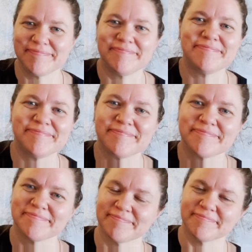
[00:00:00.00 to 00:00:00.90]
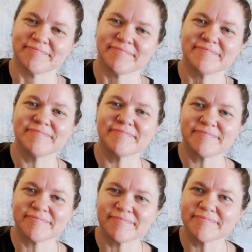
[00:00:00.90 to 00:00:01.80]

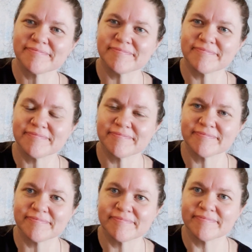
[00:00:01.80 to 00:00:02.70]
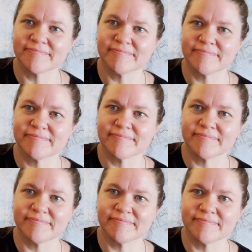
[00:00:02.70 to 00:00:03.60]

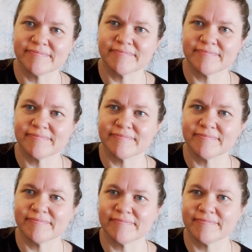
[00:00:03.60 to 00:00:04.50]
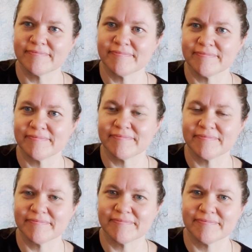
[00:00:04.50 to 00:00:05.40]

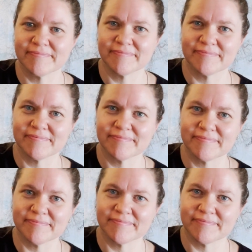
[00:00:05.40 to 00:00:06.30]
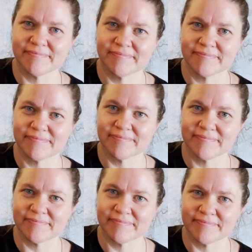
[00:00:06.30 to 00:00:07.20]

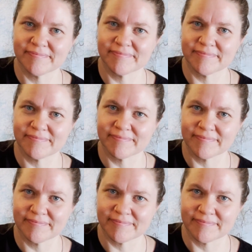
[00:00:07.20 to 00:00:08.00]
This person isn't speaking.